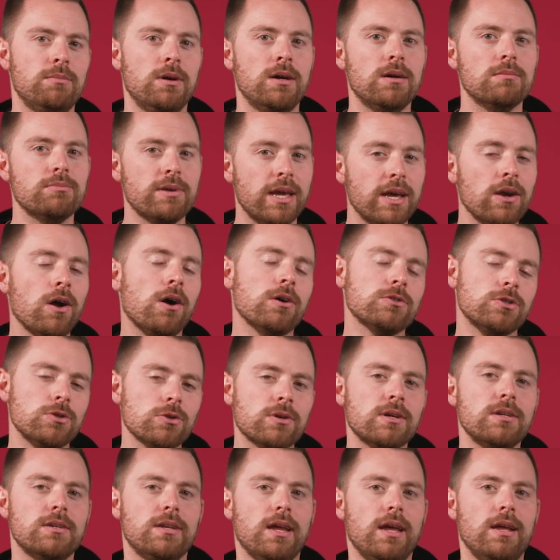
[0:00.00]
but can also
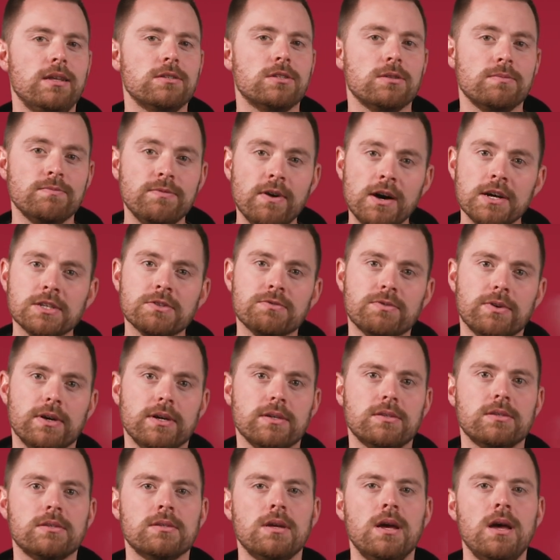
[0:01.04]
contain some
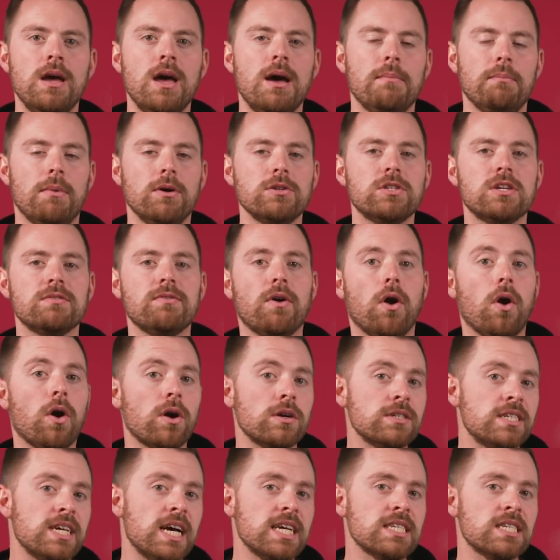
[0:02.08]
phosphorus. Most of
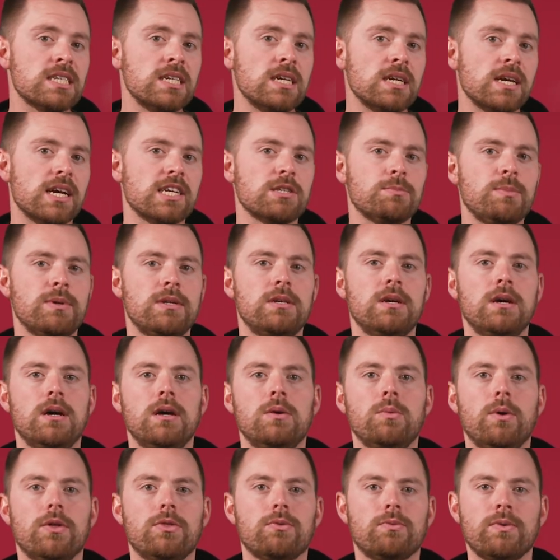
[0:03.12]
our testing has been
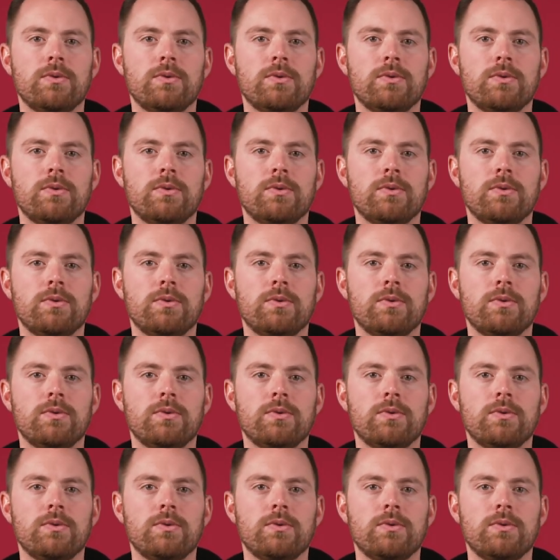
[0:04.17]
done with